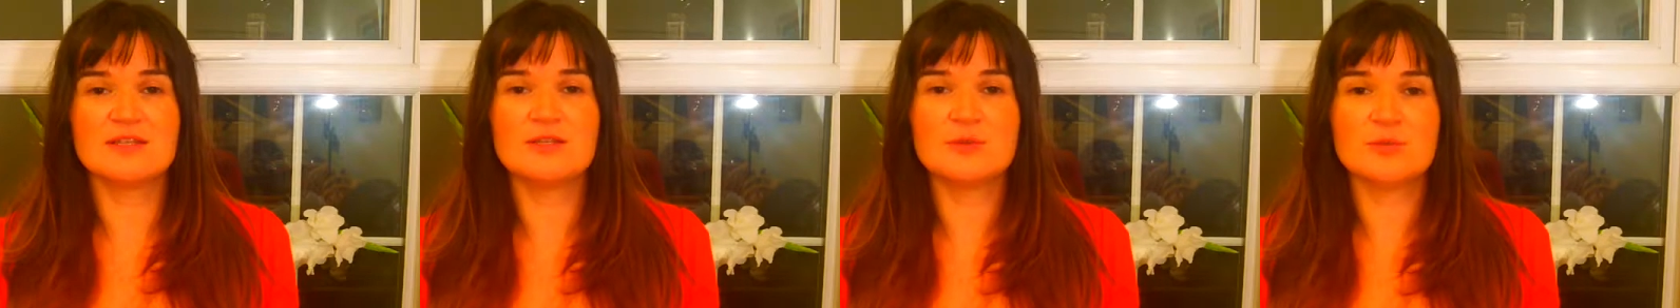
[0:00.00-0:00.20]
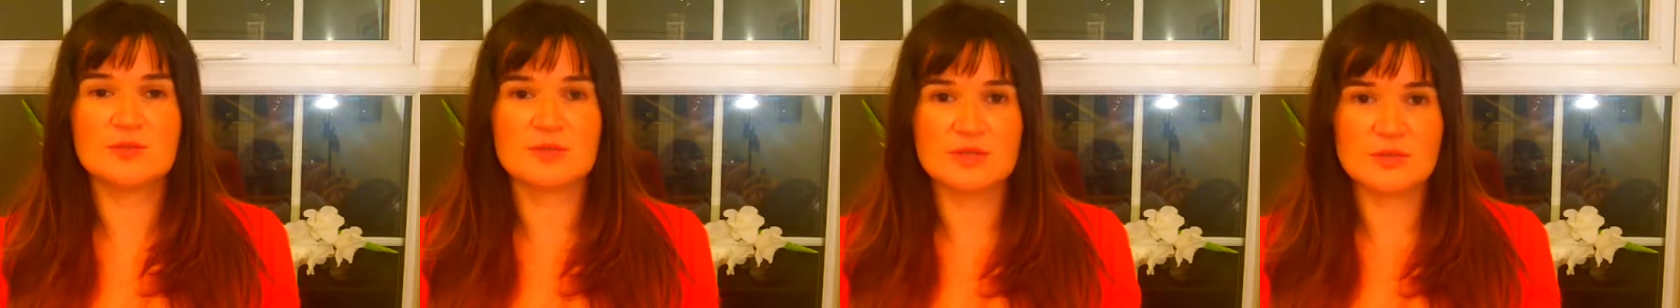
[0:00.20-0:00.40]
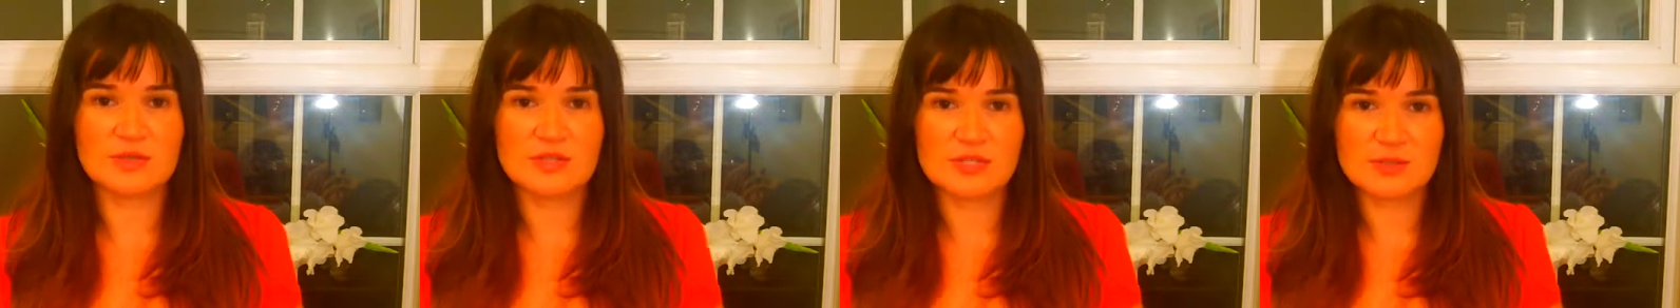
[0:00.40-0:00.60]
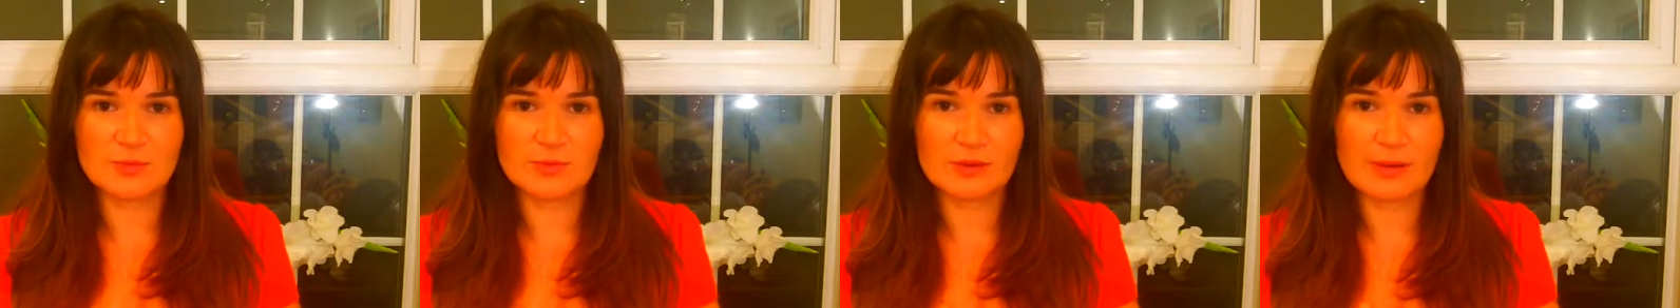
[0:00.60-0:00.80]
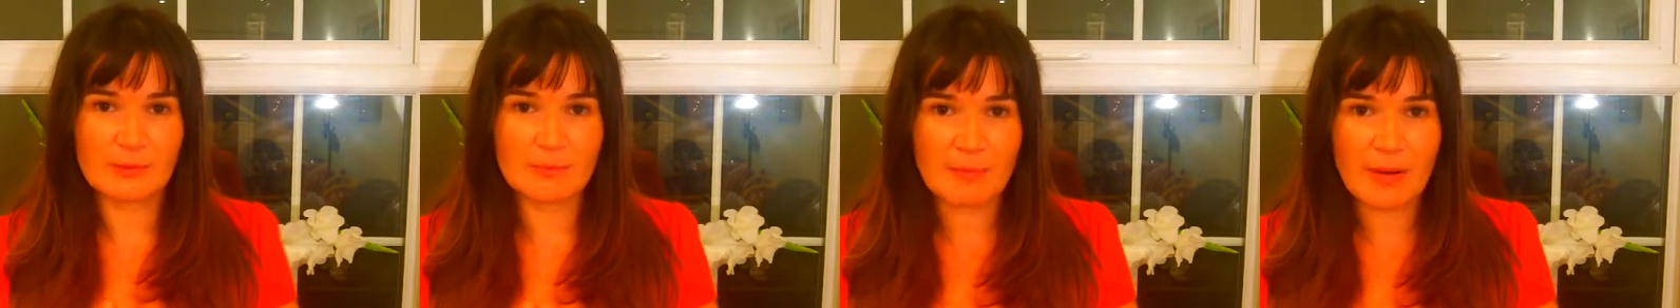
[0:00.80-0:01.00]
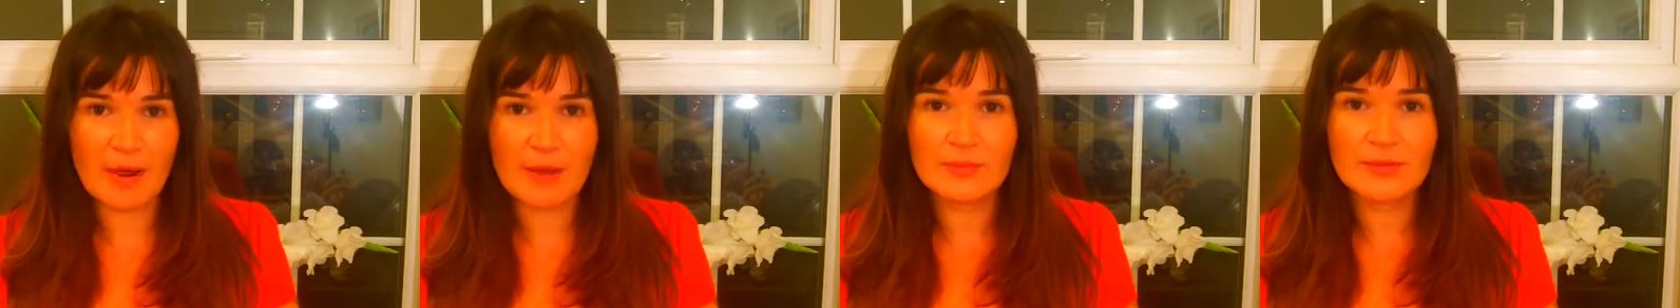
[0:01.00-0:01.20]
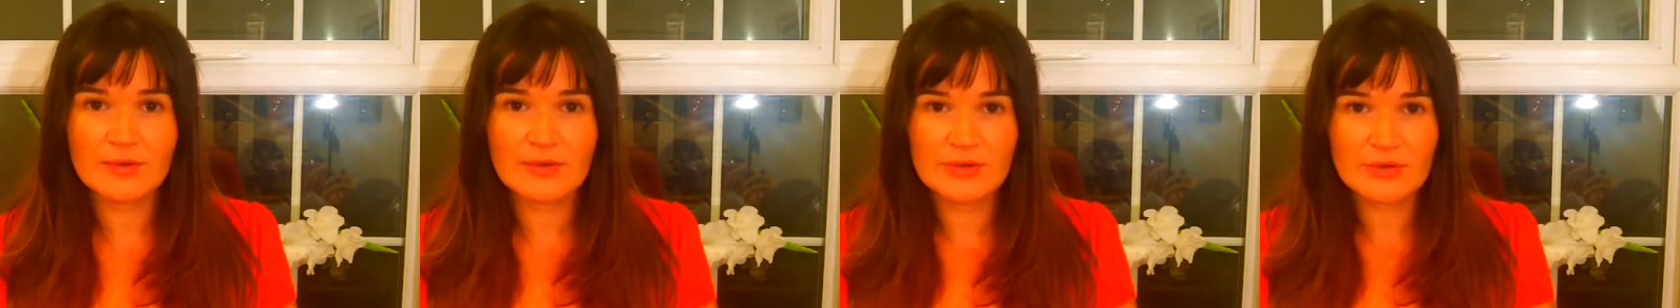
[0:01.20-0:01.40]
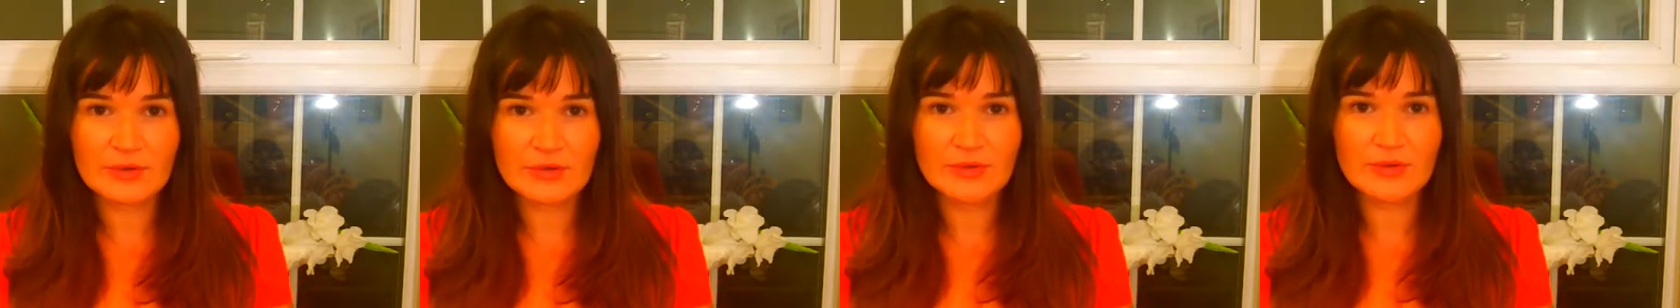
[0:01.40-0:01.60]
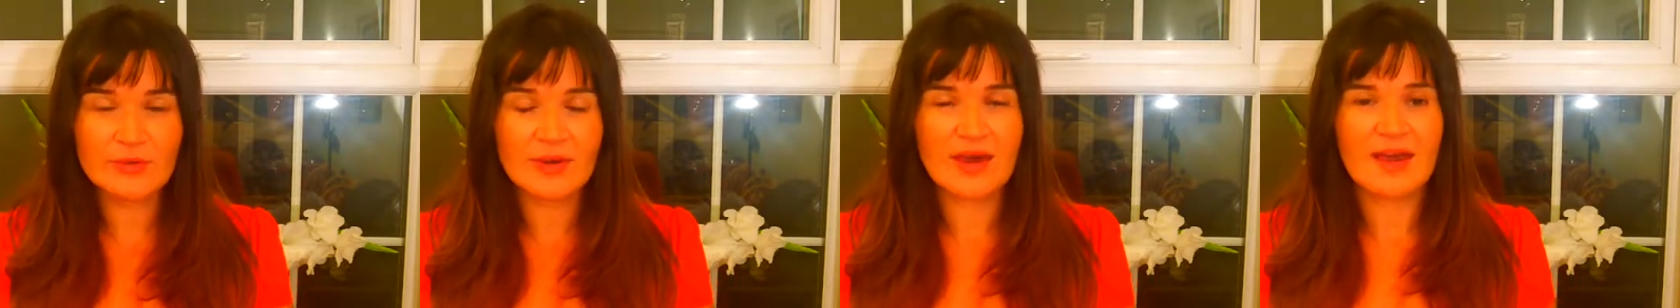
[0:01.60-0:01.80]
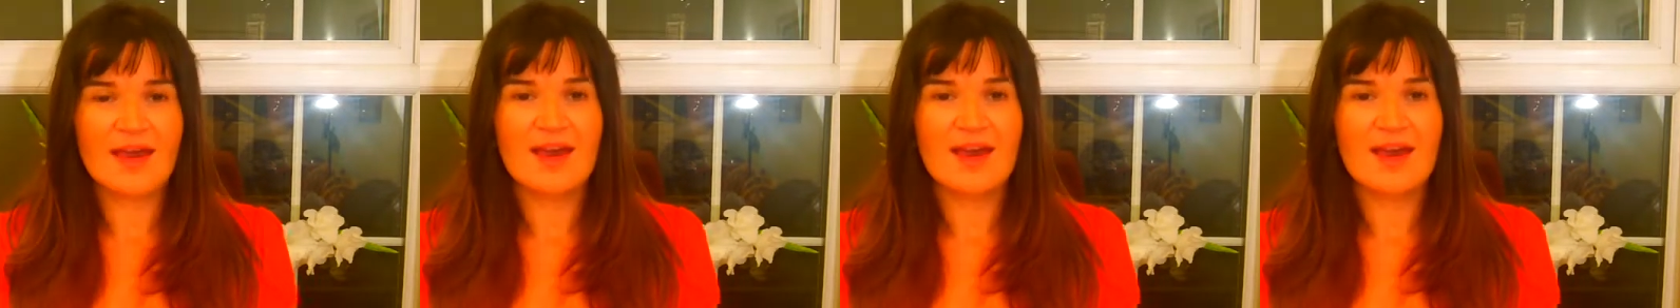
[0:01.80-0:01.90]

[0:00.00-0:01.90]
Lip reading: this will empower you.